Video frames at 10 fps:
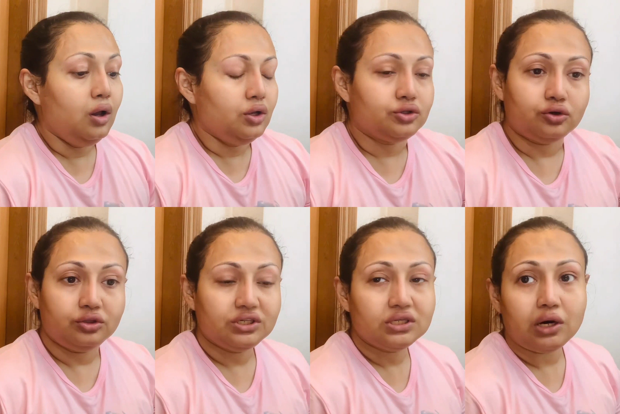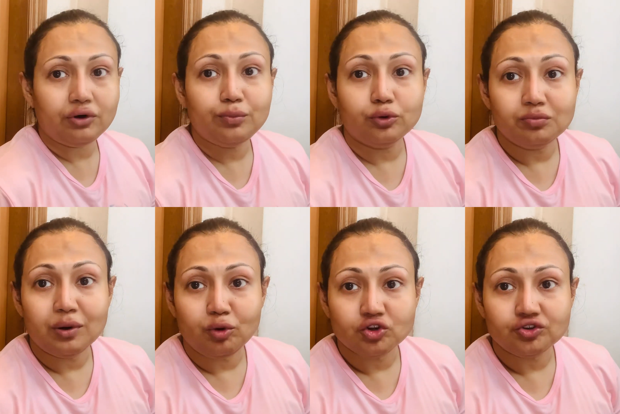So this is how I put my
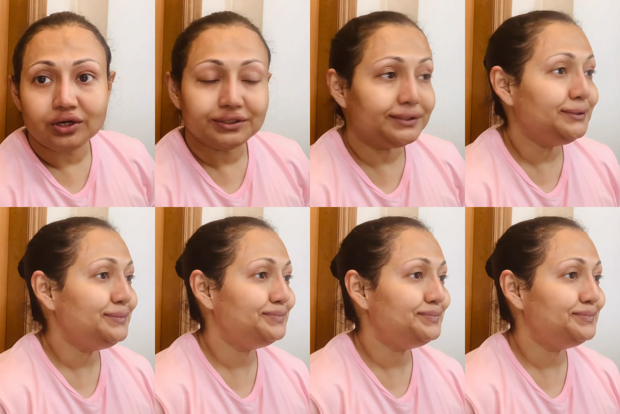moisturizer.